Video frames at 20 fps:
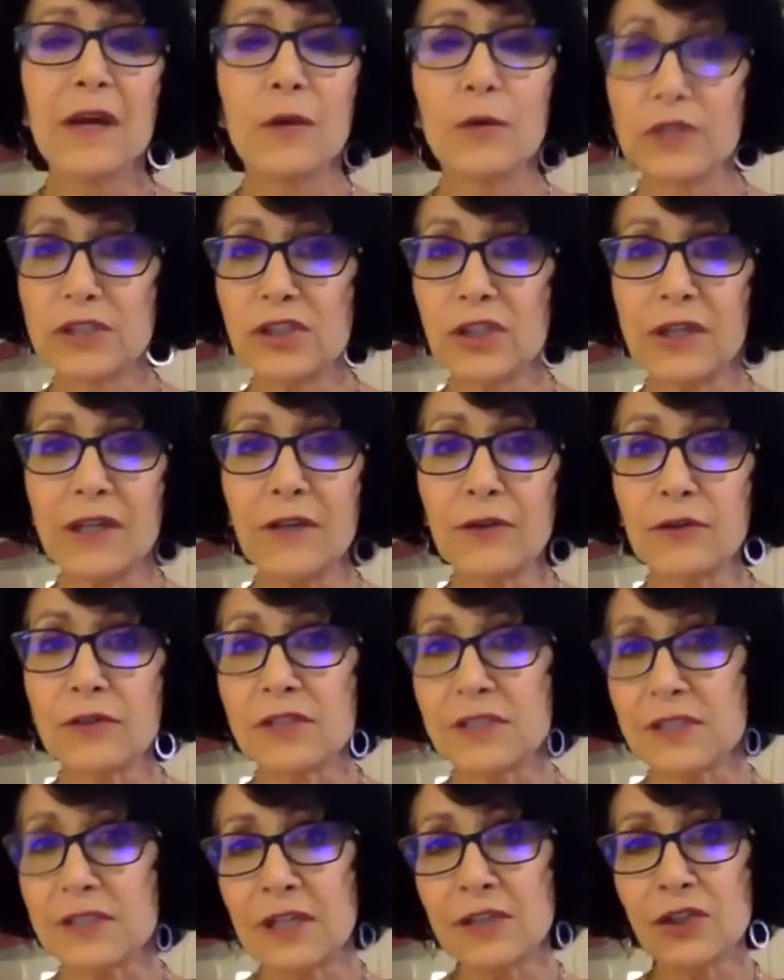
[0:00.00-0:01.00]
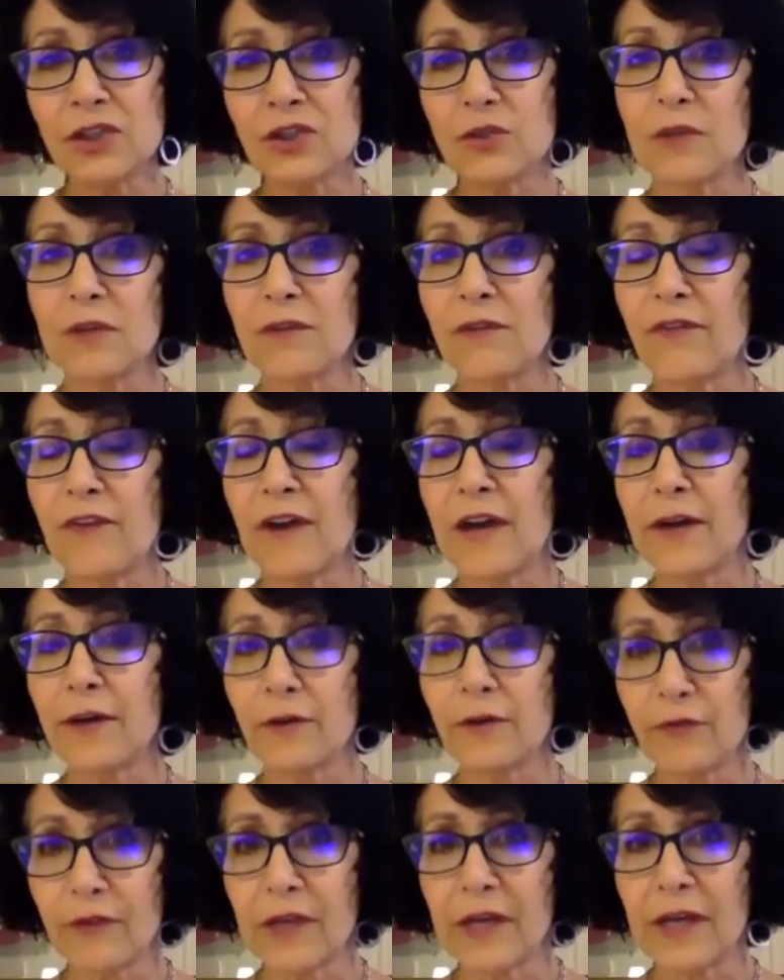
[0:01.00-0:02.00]
which either sends you in fight
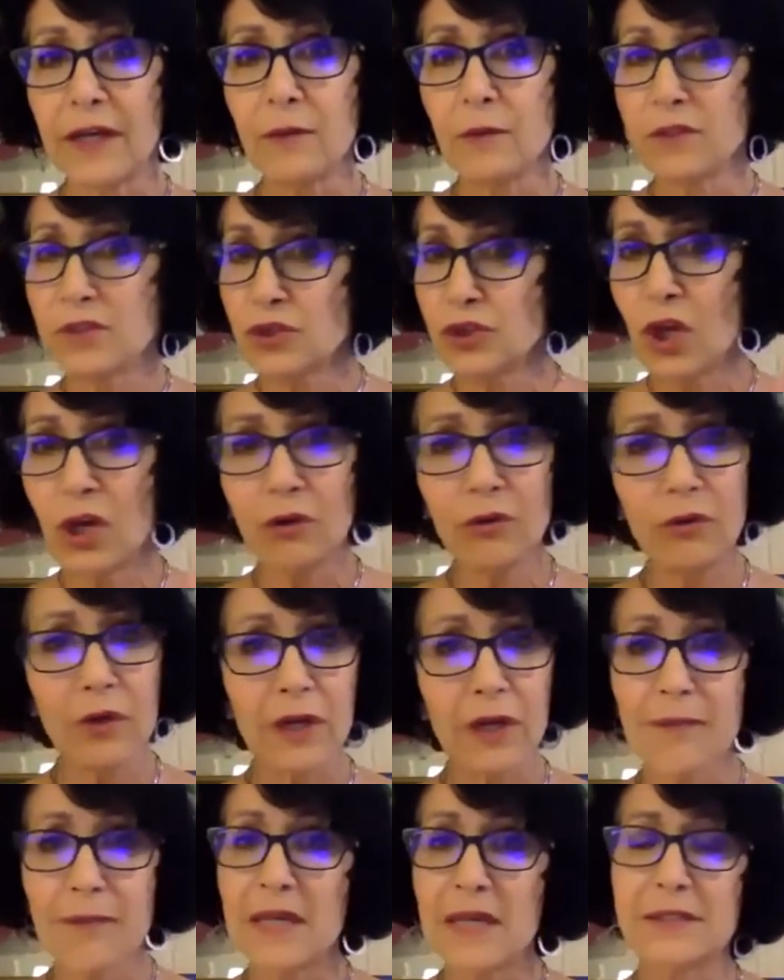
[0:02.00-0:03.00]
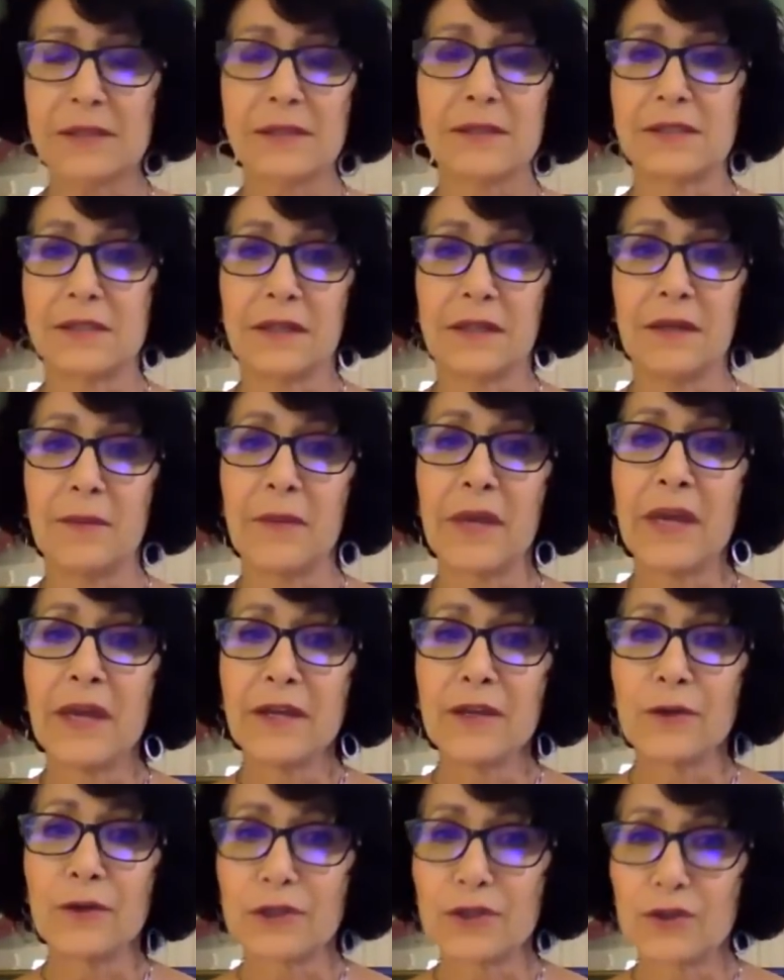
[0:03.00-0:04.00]
or flight, totally messes up
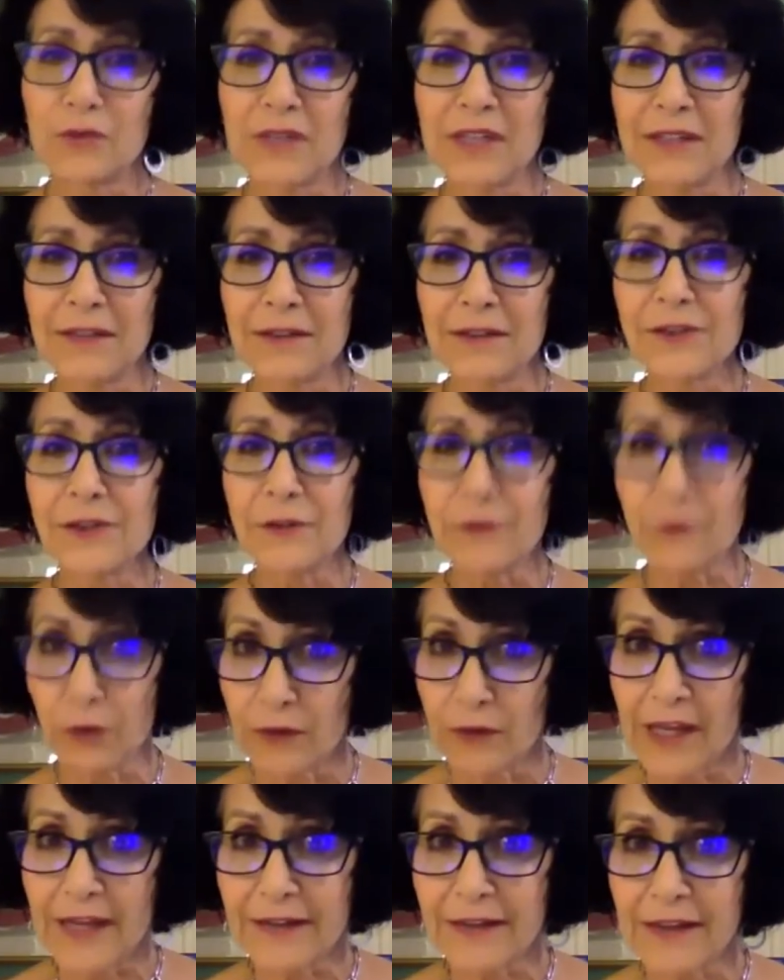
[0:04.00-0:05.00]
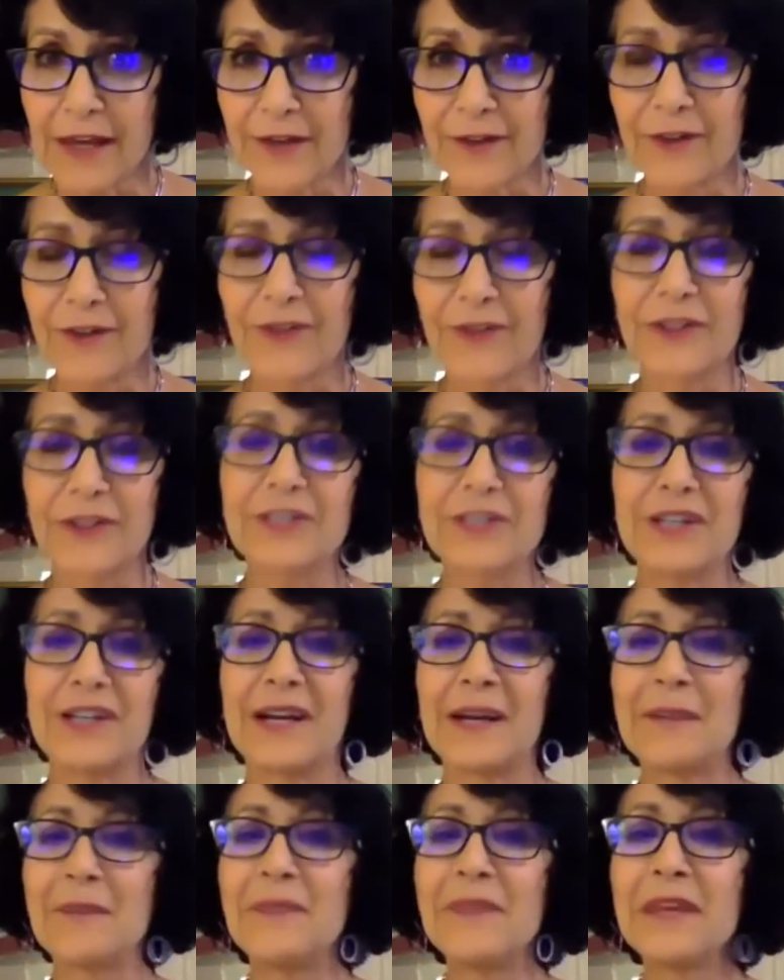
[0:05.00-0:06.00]
your adrenals if you're like that all the
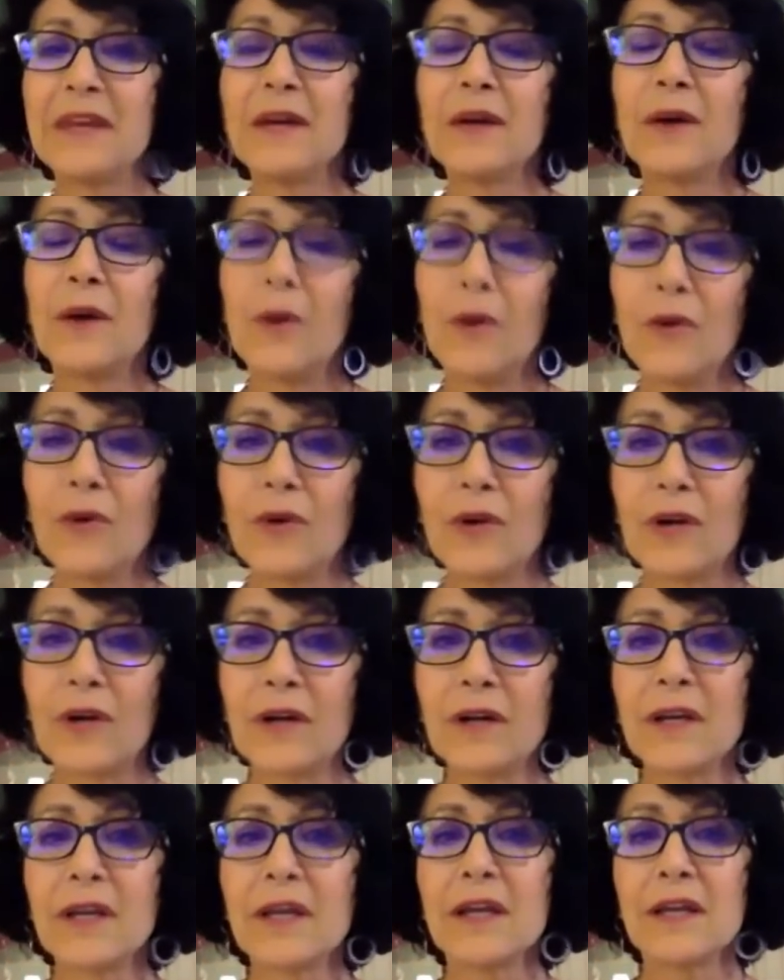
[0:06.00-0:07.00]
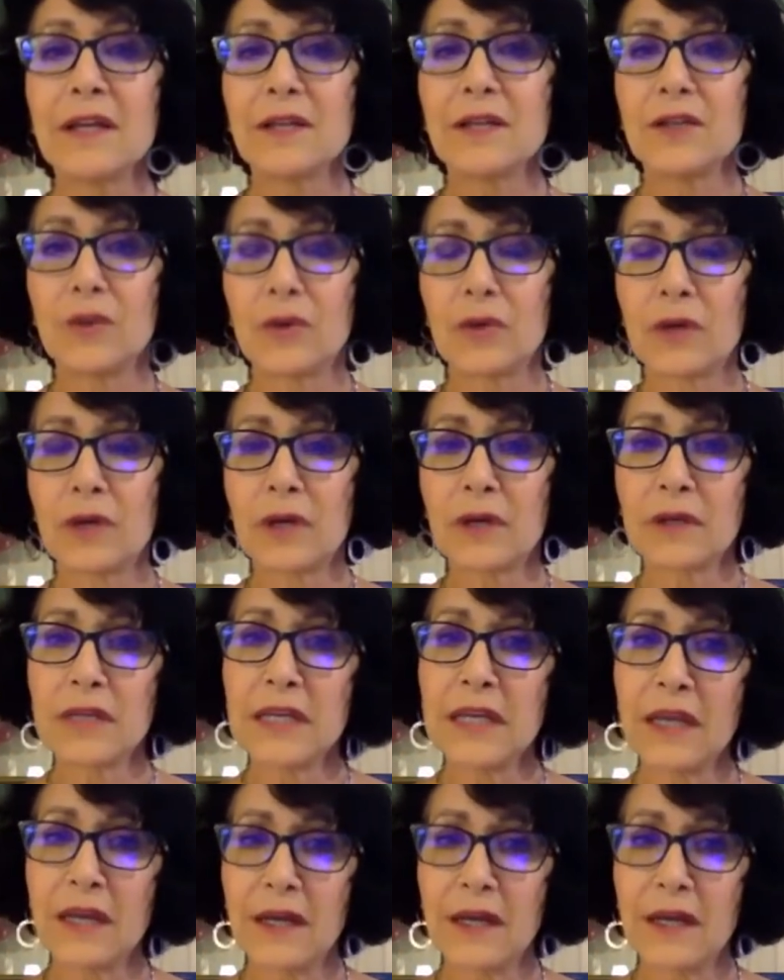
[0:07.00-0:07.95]
time, or your